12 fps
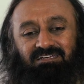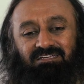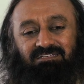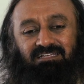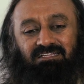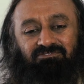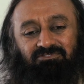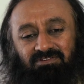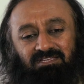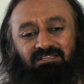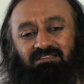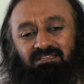And I
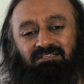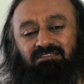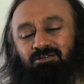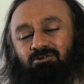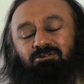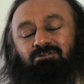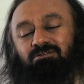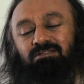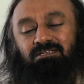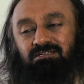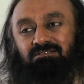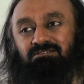feel that they all
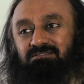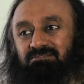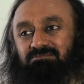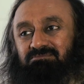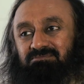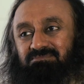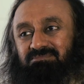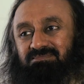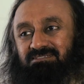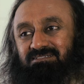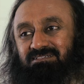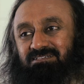need
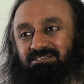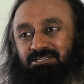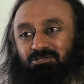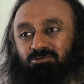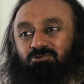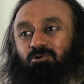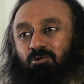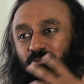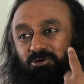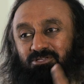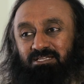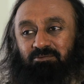to know
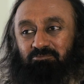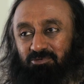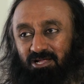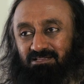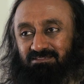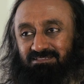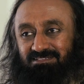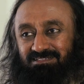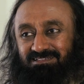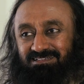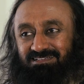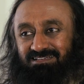about their breath,
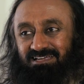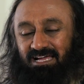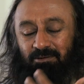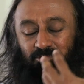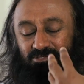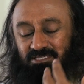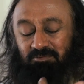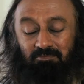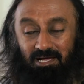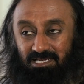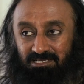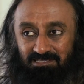about their
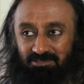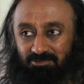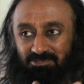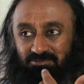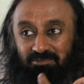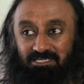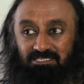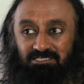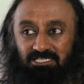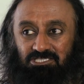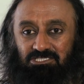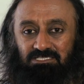mind, about
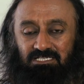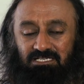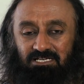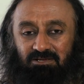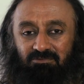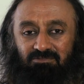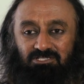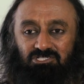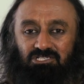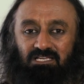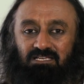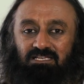meditation,
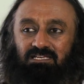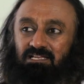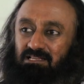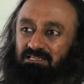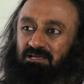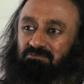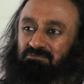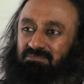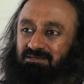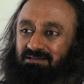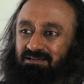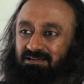which can heal them
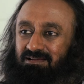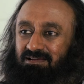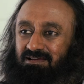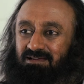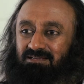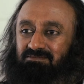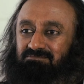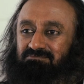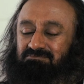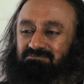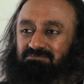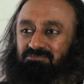and
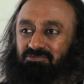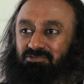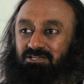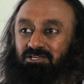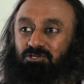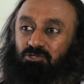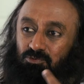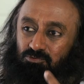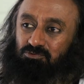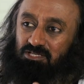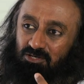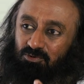
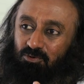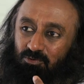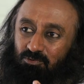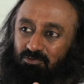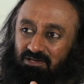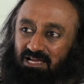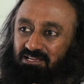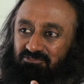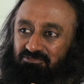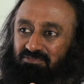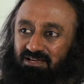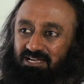renew their whole life
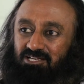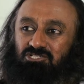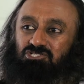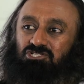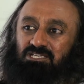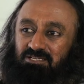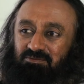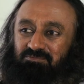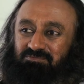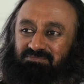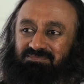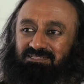energy,
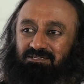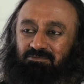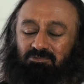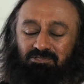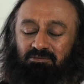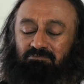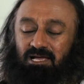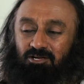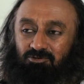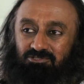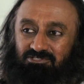put them back